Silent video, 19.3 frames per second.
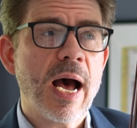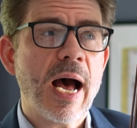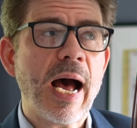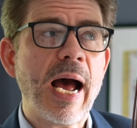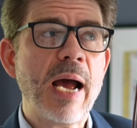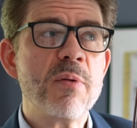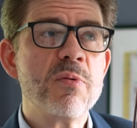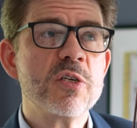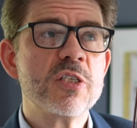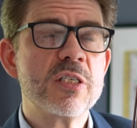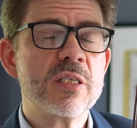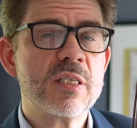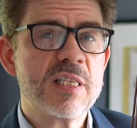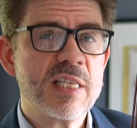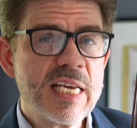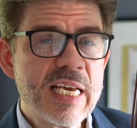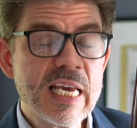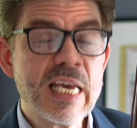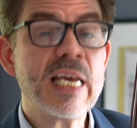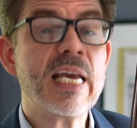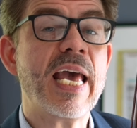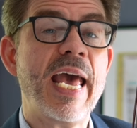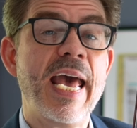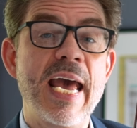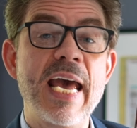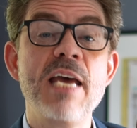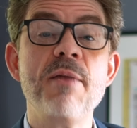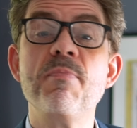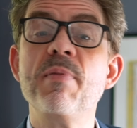I was thinking
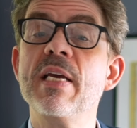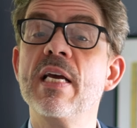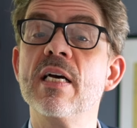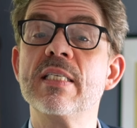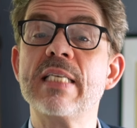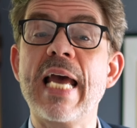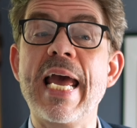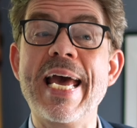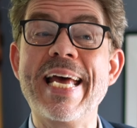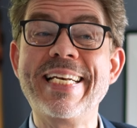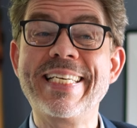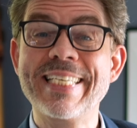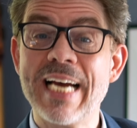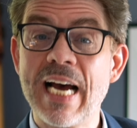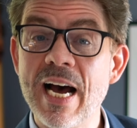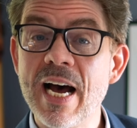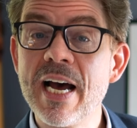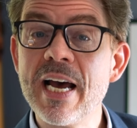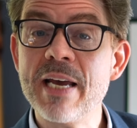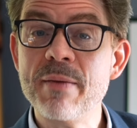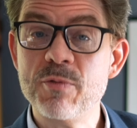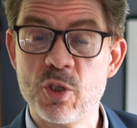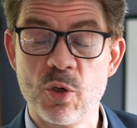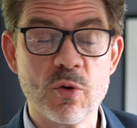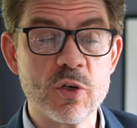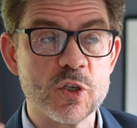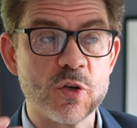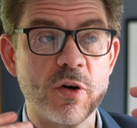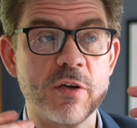ahead because I had time to,
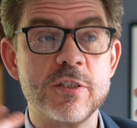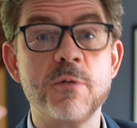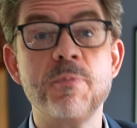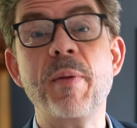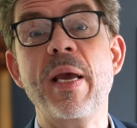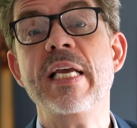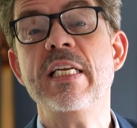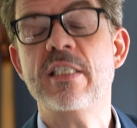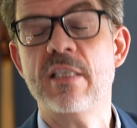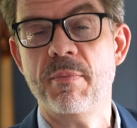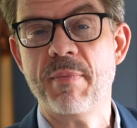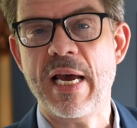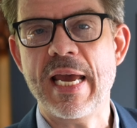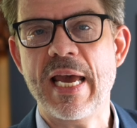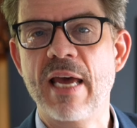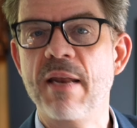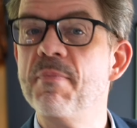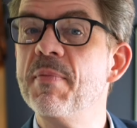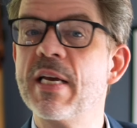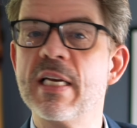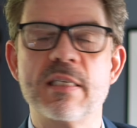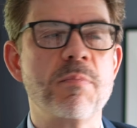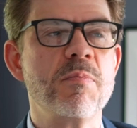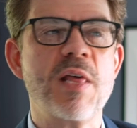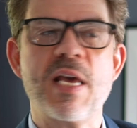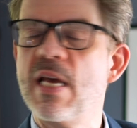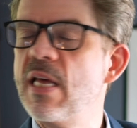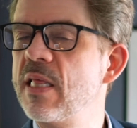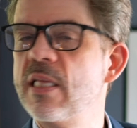or sort of space in my head, because I'm
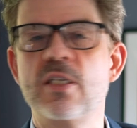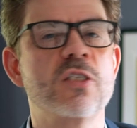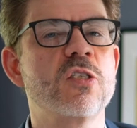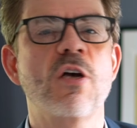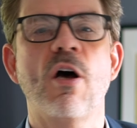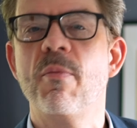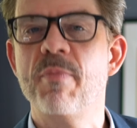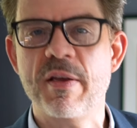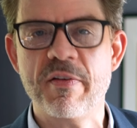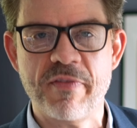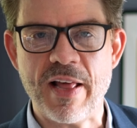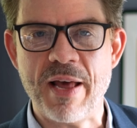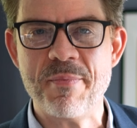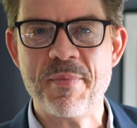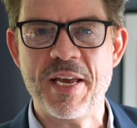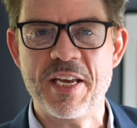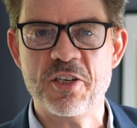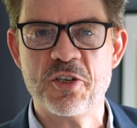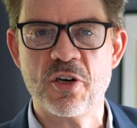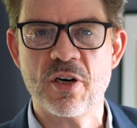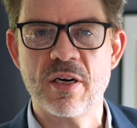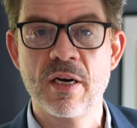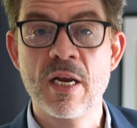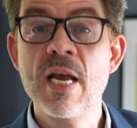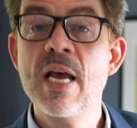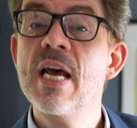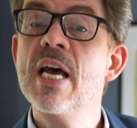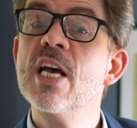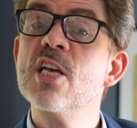thinking this is all B flat major.
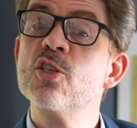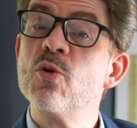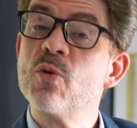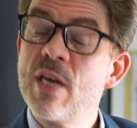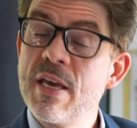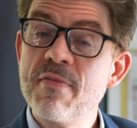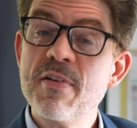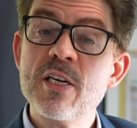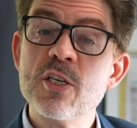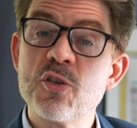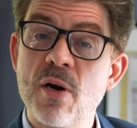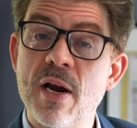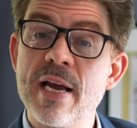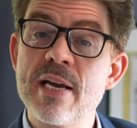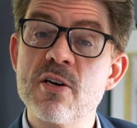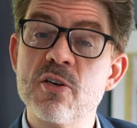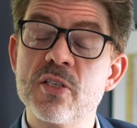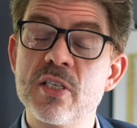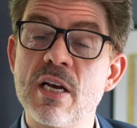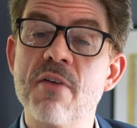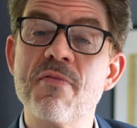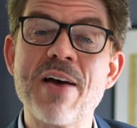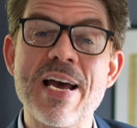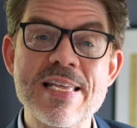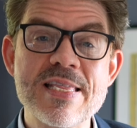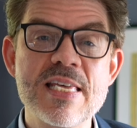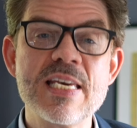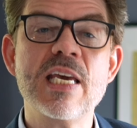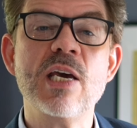So give it a try yourself. I
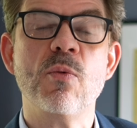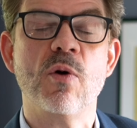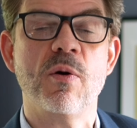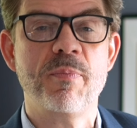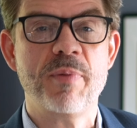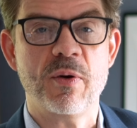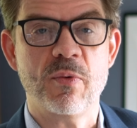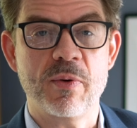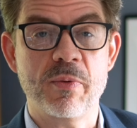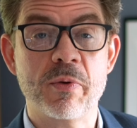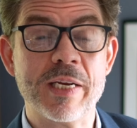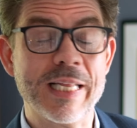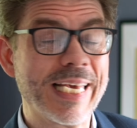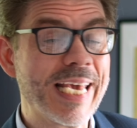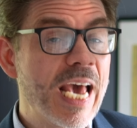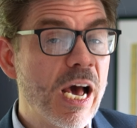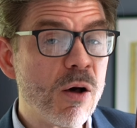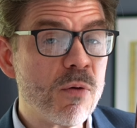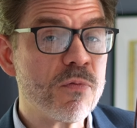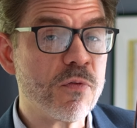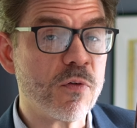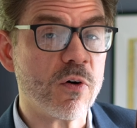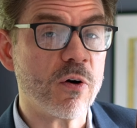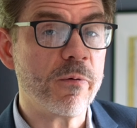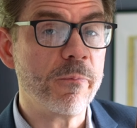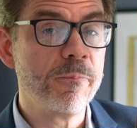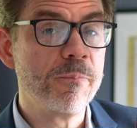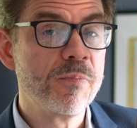think it will be really helpful.